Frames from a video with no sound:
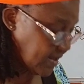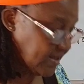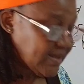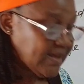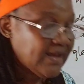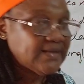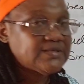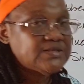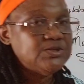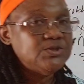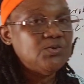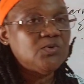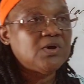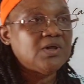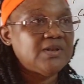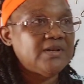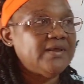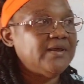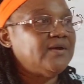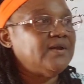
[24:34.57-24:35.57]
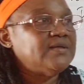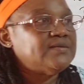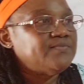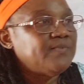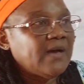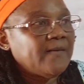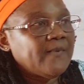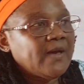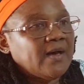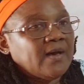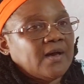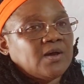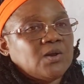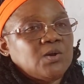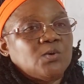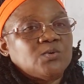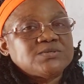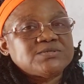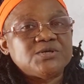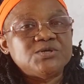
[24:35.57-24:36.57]
Yes, nuclear is a
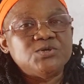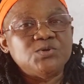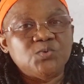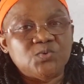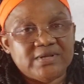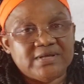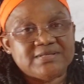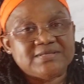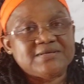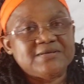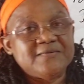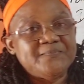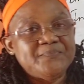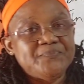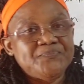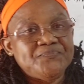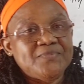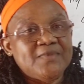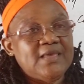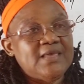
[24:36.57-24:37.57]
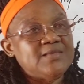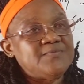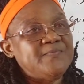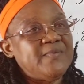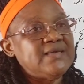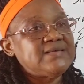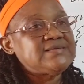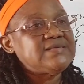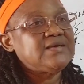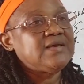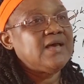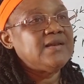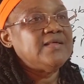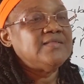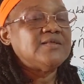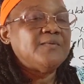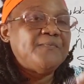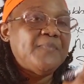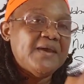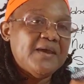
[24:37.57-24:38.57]
closer unit. It's basically
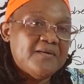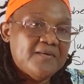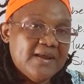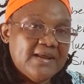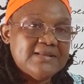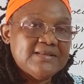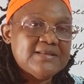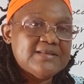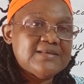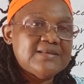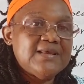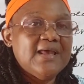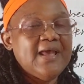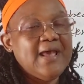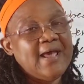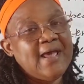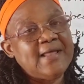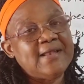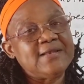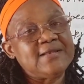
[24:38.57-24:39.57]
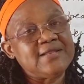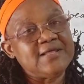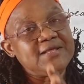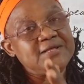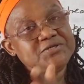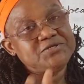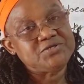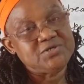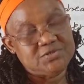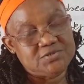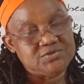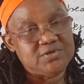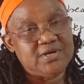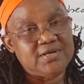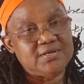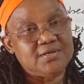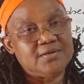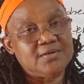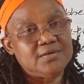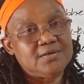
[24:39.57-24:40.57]
the parents and the
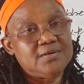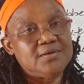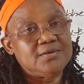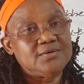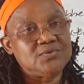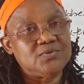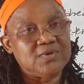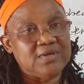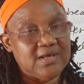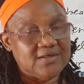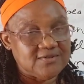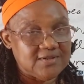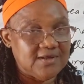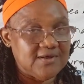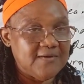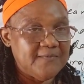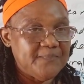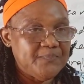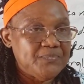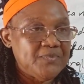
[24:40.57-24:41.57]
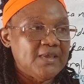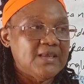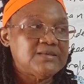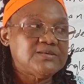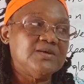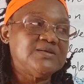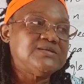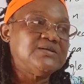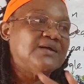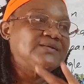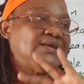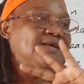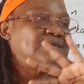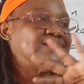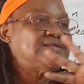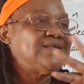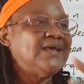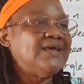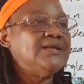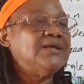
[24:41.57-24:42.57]
children together. So it's not
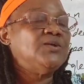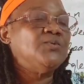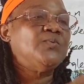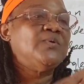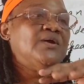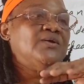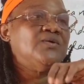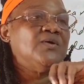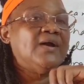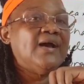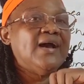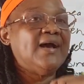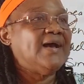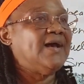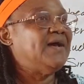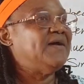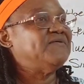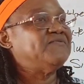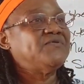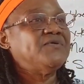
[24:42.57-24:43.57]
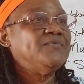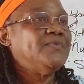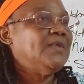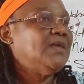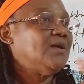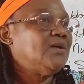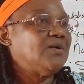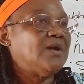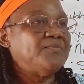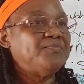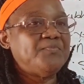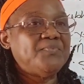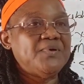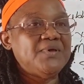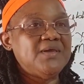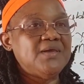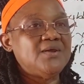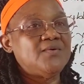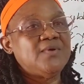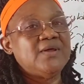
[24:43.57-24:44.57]
extended where you have
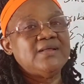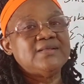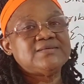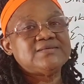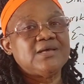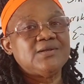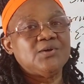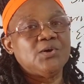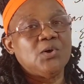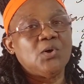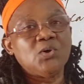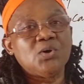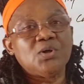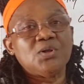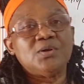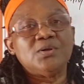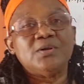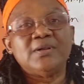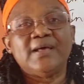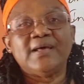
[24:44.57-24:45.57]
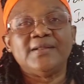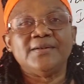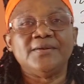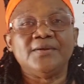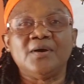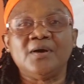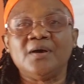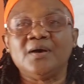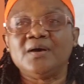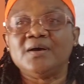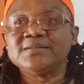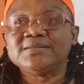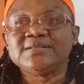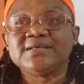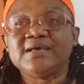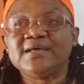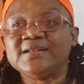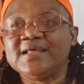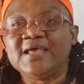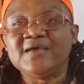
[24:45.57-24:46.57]
grandparents and uncle and aunt
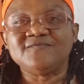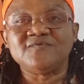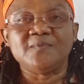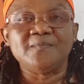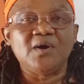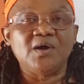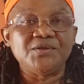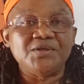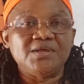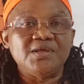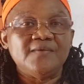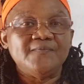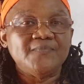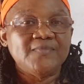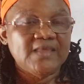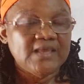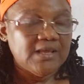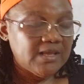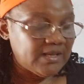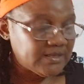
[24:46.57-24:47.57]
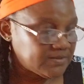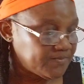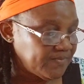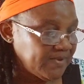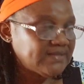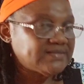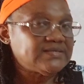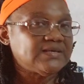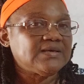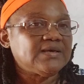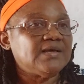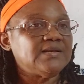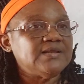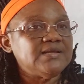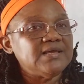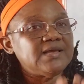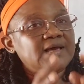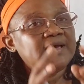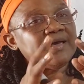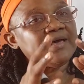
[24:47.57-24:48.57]
and everybody. It's
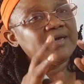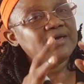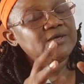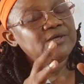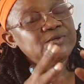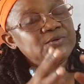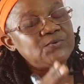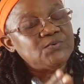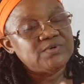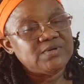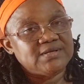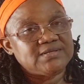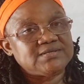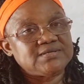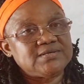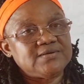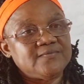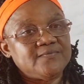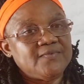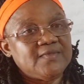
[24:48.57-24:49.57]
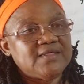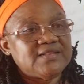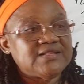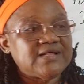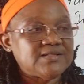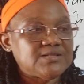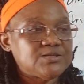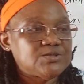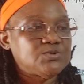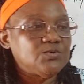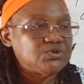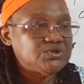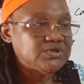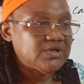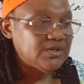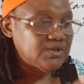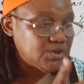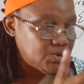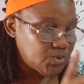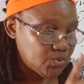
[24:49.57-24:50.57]
basically a unit, that
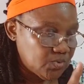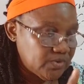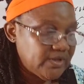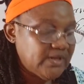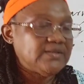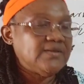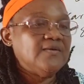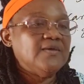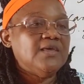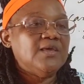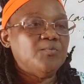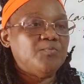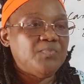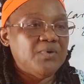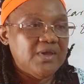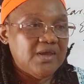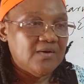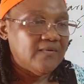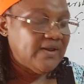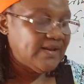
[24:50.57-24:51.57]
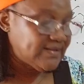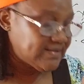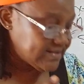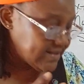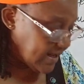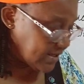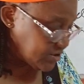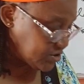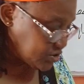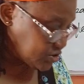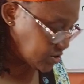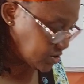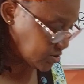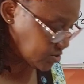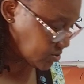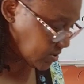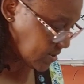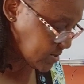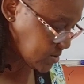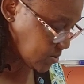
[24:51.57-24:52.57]
social unit, parents and
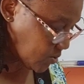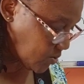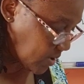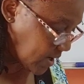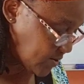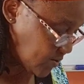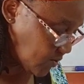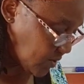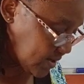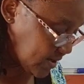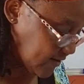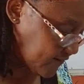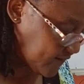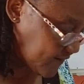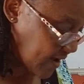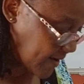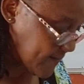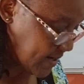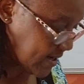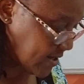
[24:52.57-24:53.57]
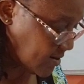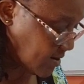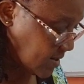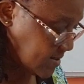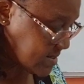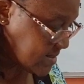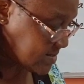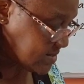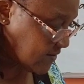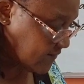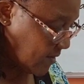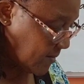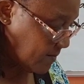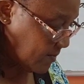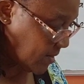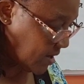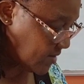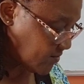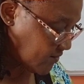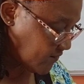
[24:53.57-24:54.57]
children. So a nuclear family consists of a
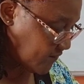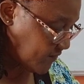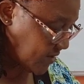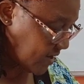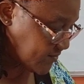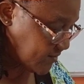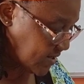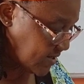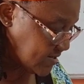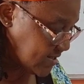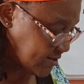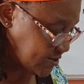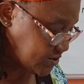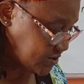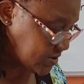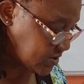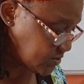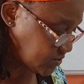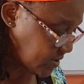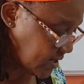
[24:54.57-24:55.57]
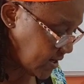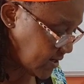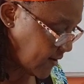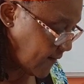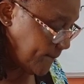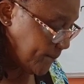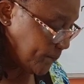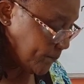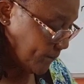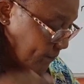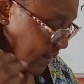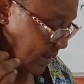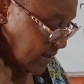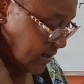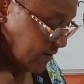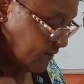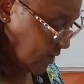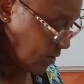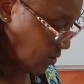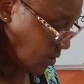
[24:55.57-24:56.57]
mother, father, and their children
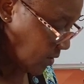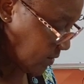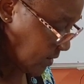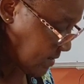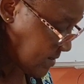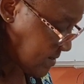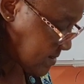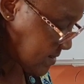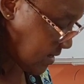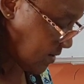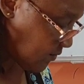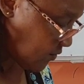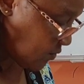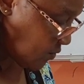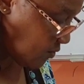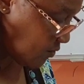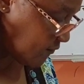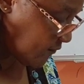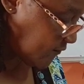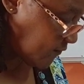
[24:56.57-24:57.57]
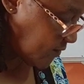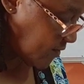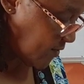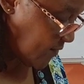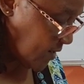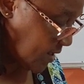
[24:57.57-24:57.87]
living under the same roof.